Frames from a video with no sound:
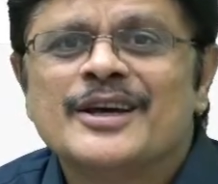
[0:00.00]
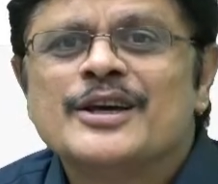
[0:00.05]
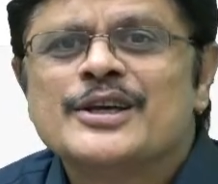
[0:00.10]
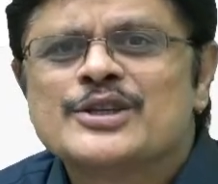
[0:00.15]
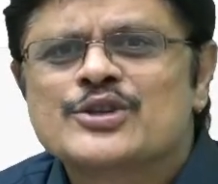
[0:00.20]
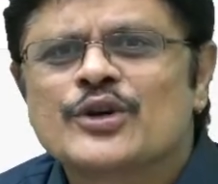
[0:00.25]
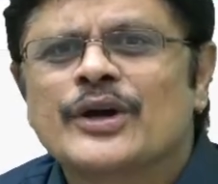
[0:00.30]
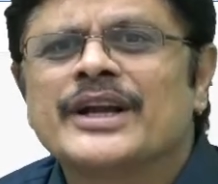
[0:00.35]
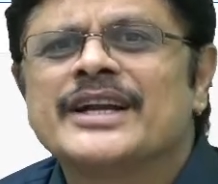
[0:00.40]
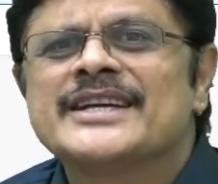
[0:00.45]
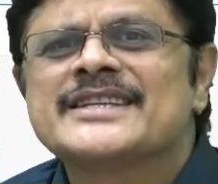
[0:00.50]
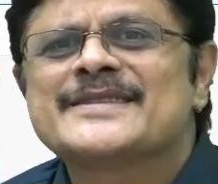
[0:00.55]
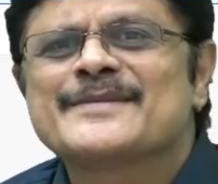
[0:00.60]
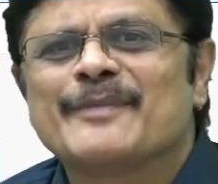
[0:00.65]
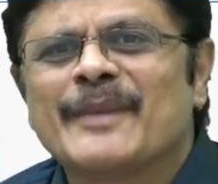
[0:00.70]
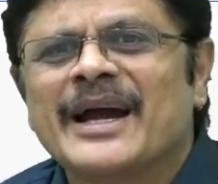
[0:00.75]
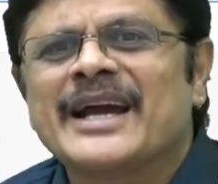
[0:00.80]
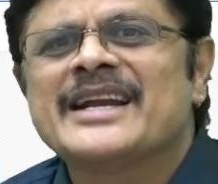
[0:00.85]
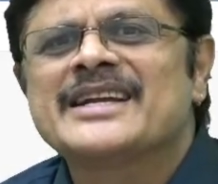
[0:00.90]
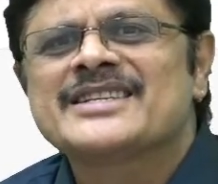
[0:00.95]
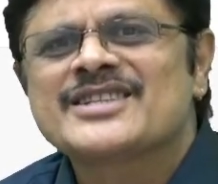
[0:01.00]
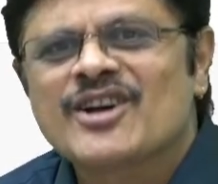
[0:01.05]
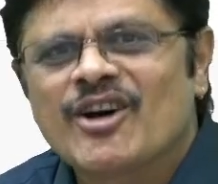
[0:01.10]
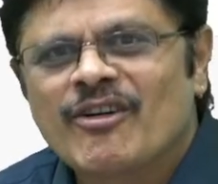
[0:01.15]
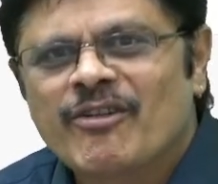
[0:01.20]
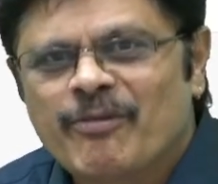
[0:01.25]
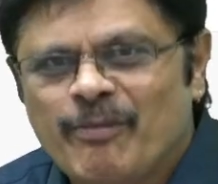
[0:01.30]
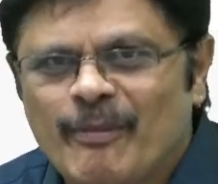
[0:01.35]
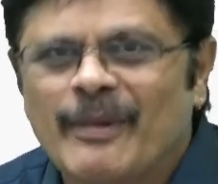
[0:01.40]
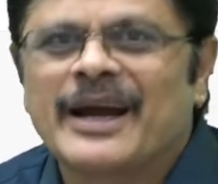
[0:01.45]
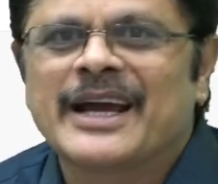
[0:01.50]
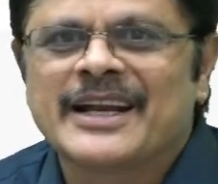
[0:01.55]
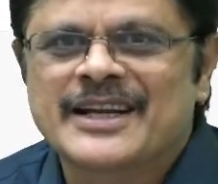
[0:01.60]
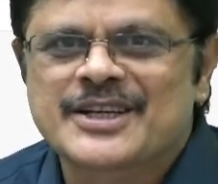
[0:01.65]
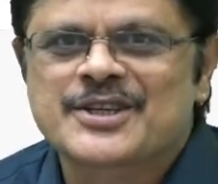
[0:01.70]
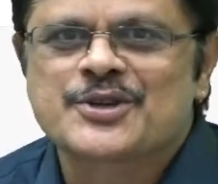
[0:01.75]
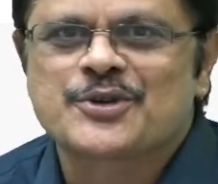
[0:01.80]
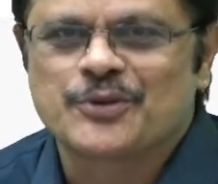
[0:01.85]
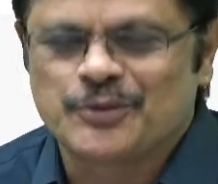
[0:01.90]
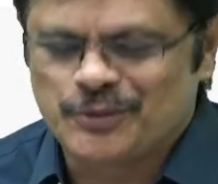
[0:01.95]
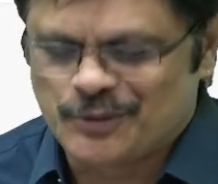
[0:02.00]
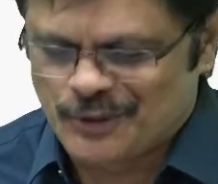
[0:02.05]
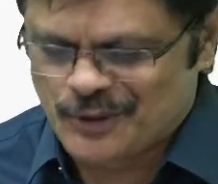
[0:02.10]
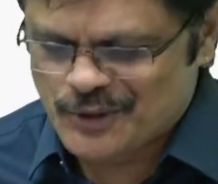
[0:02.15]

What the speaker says: So it is minus of minus 2.